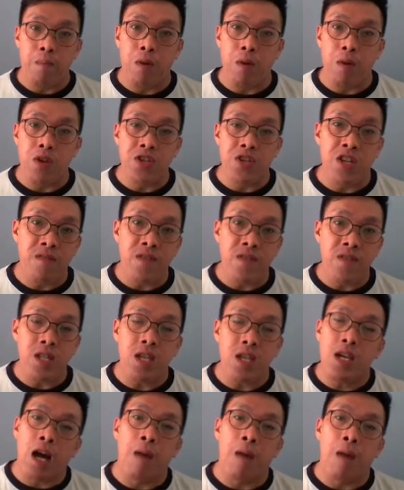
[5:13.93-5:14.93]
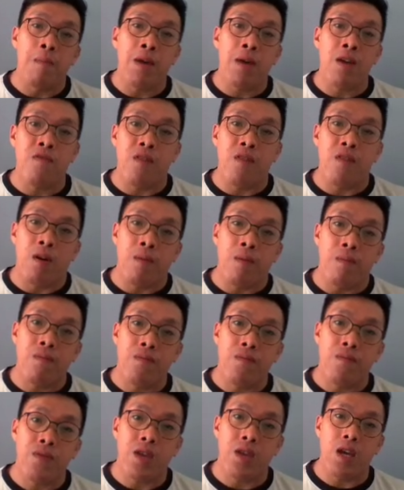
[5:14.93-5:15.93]
positivity coming from
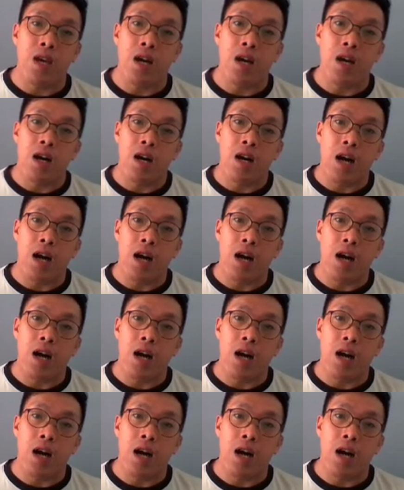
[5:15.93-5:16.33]
the